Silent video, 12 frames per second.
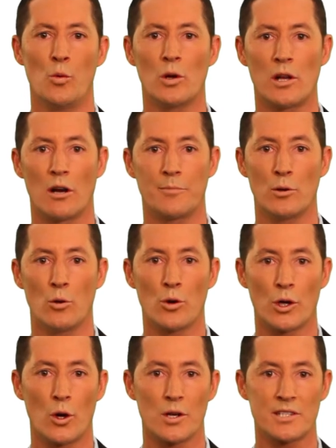will help you
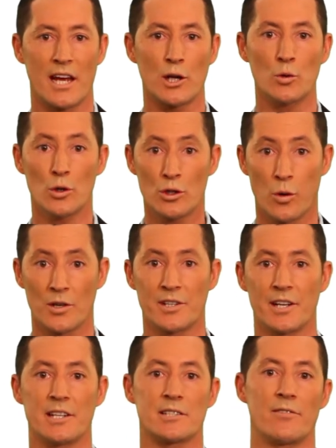organise a good
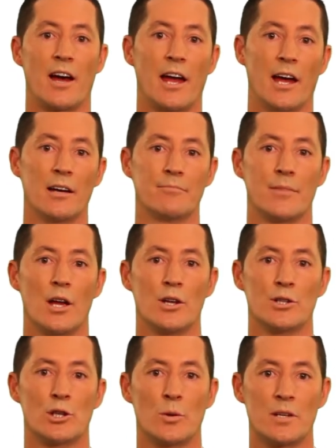quantity surveyor
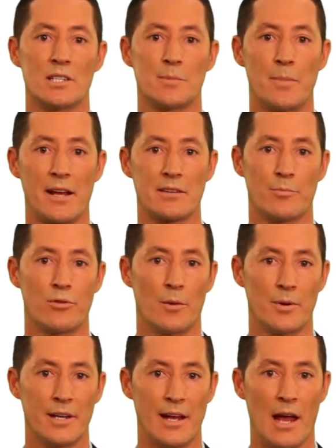to inspect the
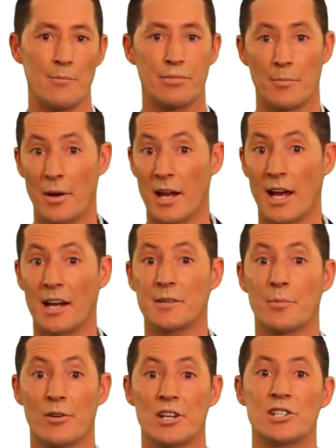property and prepare a
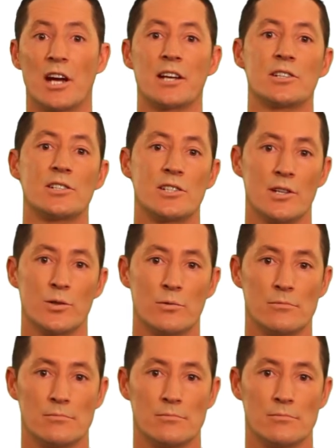depreciation schedule.